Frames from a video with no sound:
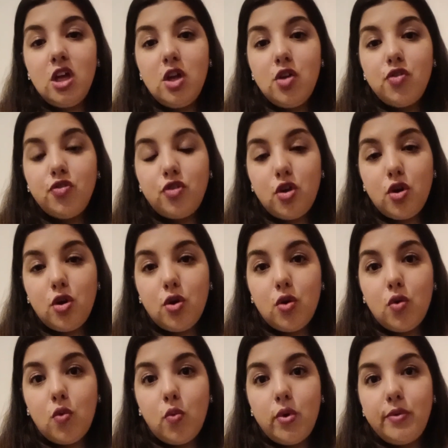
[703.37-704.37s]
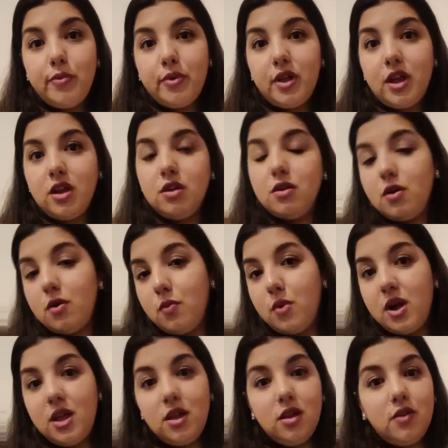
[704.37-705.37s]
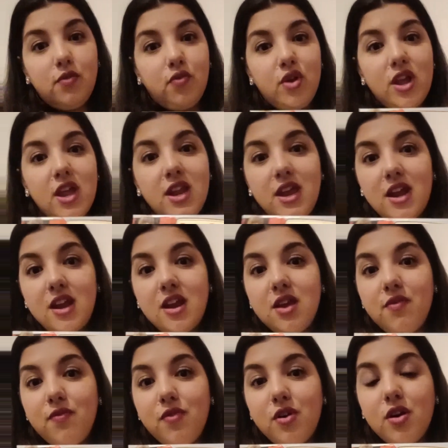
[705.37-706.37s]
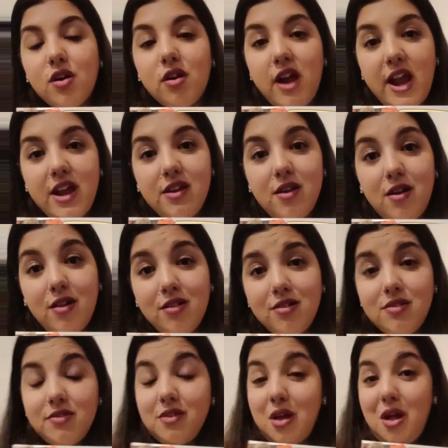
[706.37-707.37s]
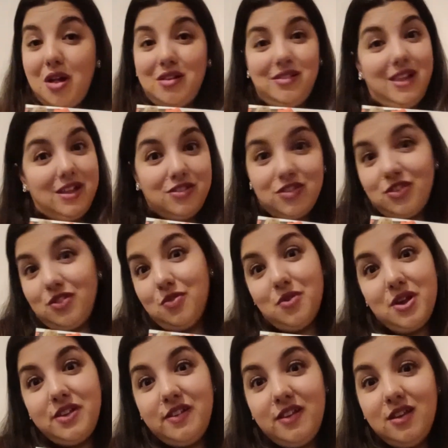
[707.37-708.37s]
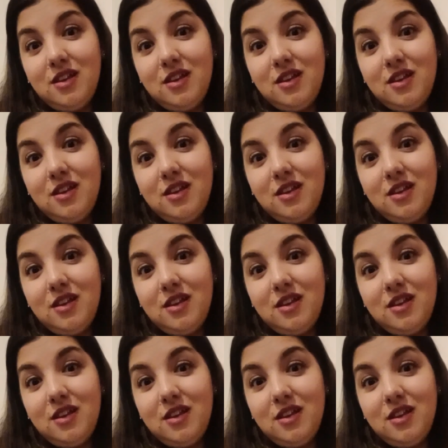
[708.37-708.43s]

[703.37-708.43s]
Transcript: So we were like, you know what, if we can get it for $8, let's do it.